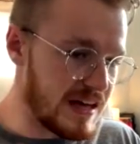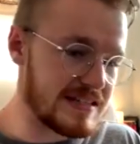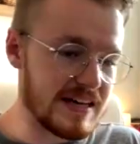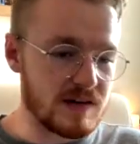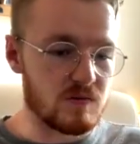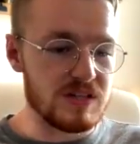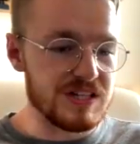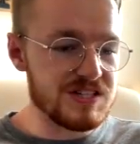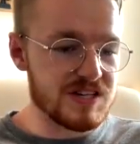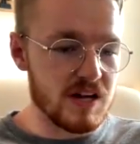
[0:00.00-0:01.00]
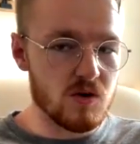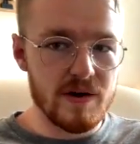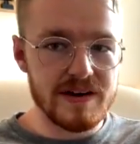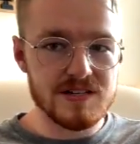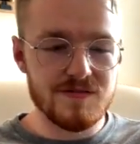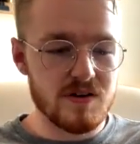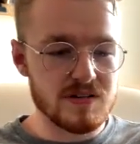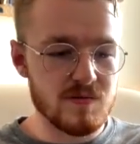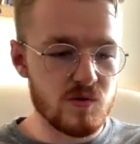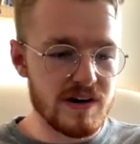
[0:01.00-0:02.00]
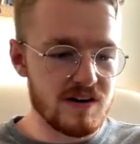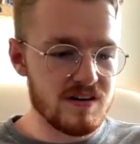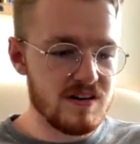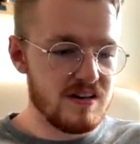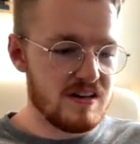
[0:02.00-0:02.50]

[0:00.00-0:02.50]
as like a release colorway as far as I'm aware.